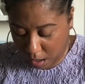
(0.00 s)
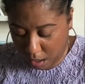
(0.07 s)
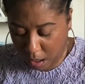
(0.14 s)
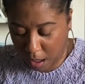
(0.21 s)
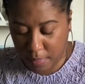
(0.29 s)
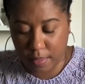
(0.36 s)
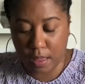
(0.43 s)

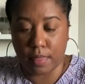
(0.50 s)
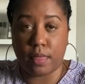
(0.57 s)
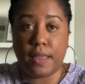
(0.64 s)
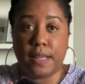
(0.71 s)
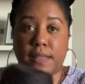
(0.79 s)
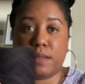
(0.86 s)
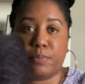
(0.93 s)
and then
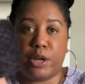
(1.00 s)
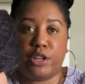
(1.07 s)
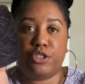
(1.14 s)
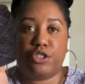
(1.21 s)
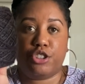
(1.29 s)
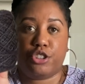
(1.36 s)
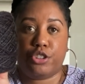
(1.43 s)
this
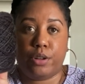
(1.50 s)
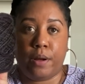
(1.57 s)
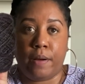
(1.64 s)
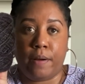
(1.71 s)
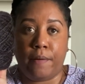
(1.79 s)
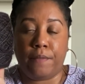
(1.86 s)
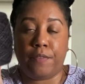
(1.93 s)
much
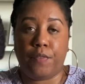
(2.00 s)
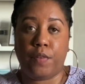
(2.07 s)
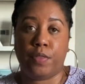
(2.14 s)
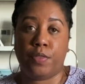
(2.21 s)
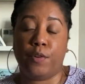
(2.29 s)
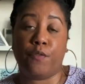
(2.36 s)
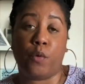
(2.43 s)
of
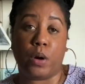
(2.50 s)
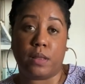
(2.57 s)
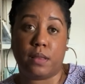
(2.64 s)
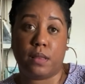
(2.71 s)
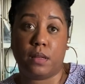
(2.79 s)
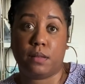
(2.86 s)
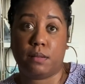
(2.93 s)
the 4th
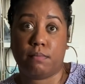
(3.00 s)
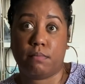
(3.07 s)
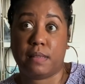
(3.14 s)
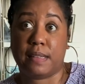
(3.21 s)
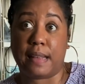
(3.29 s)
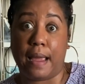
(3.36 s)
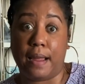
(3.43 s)

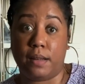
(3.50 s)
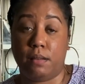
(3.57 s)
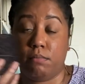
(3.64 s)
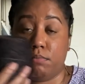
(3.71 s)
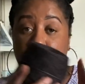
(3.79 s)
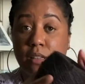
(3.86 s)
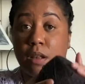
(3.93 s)
skein.
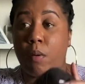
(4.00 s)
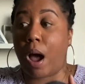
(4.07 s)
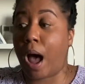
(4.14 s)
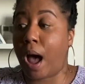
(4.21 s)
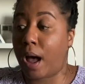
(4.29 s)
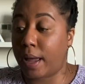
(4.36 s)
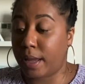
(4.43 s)
So
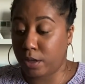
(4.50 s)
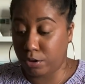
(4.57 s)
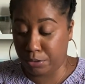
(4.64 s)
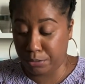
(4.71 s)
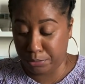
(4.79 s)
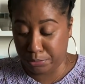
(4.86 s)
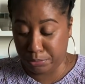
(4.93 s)
I
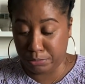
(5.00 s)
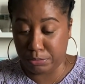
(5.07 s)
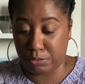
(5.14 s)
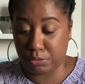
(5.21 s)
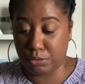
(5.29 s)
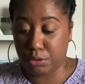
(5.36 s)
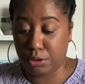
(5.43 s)

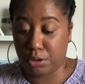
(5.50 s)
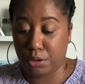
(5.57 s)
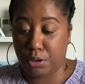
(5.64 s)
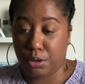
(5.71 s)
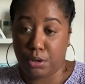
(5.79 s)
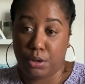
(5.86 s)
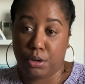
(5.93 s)
used
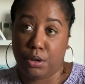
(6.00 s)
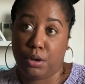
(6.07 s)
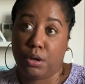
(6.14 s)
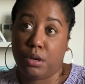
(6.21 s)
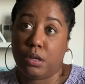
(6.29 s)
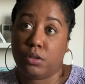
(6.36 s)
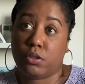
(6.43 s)

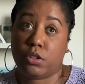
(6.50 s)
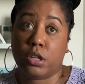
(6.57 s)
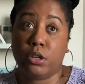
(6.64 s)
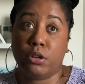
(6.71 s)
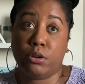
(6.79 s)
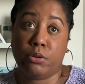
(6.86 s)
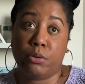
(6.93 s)

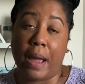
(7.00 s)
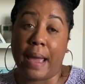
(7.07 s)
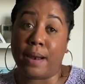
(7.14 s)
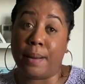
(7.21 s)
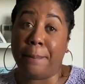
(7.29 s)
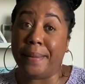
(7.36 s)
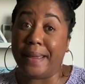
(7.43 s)
2 and
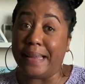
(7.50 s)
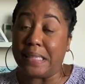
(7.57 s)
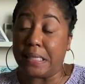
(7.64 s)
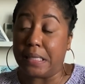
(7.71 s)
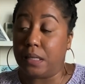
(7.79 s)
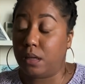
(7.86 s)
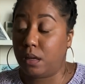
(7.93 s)
a bit
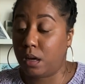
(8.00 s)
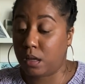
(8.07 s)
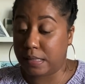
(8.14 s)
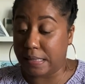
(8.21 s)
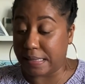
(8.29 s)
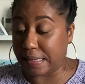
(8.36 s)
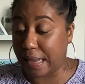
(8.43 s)

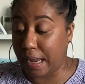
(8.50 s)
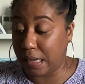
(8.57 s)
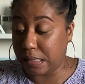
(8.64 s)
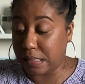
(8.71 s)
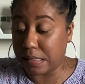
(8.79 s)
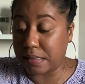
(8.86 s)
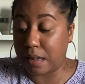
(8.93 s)

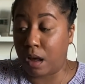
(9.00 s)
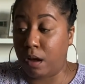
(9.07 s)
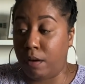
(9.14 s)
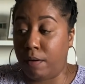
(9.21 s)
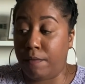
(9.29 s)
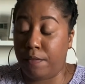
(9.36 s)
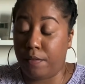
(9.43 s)
skeins
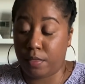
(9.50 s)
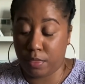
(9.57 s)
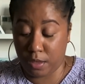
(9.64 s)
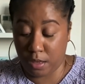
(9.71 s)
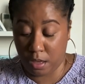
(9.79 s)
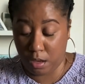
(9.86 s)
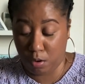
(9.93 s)
of
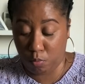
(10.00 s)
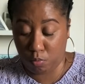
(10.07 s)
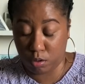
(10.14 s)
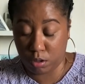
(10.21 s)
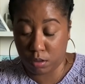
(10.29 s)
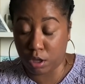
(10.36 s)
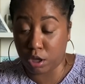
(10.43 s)
the
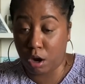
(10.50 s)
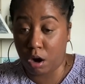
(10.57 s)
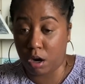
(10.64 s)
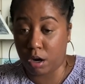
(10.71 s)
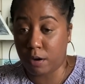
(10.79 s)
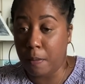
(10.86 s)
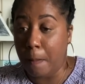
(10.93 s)

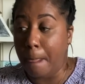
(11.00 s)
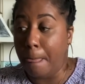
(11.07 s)
yarn.